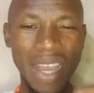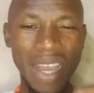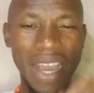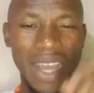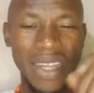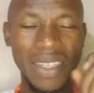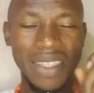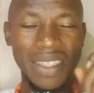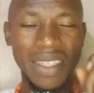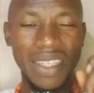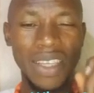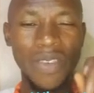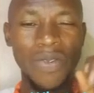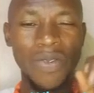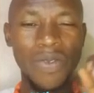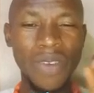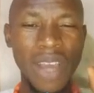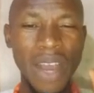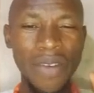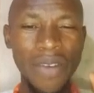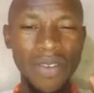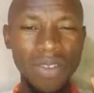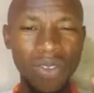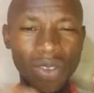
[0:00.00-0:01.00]
And if
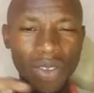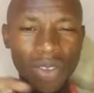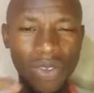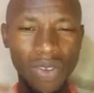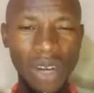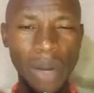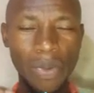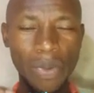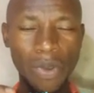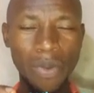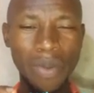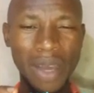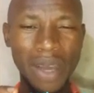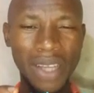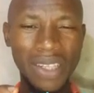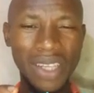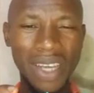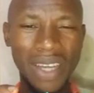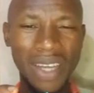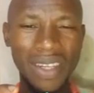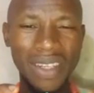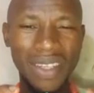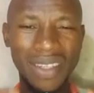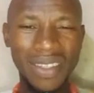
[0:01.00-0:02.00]
you haven't subscribed to my
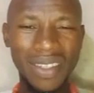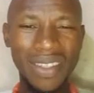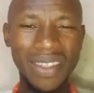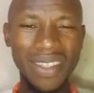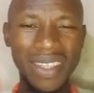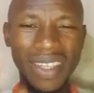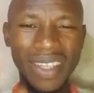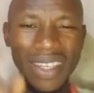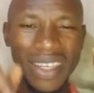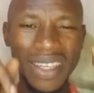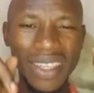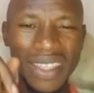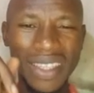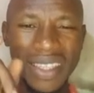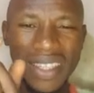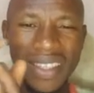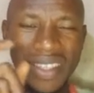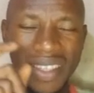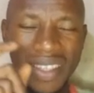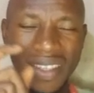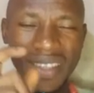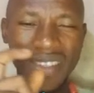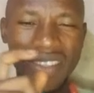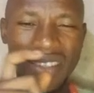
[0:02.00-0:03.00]
channel,
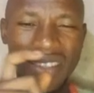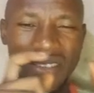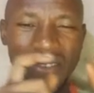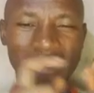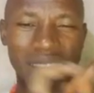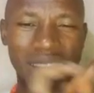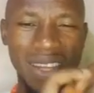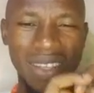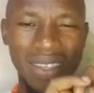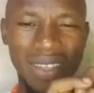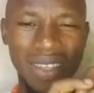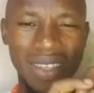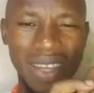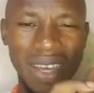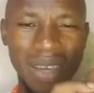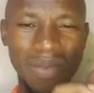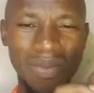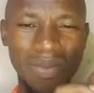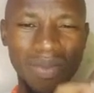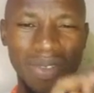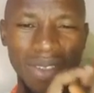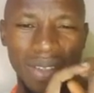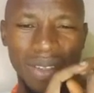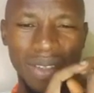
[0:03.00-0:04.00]
this is the right
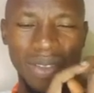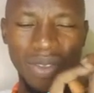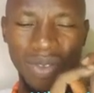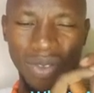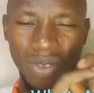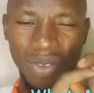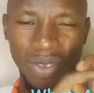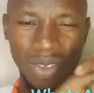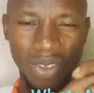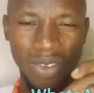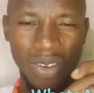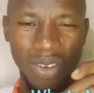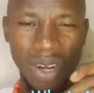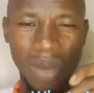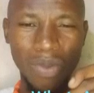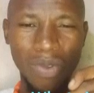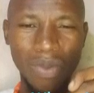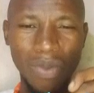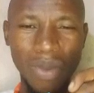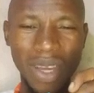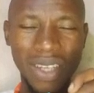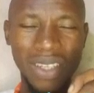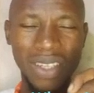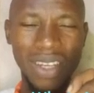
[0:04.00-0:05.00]
time to subscribe
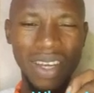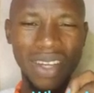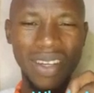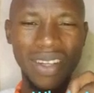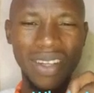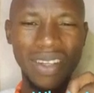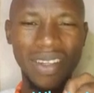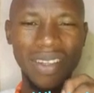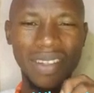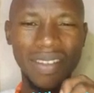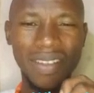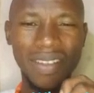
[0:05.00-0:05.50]
to my channel.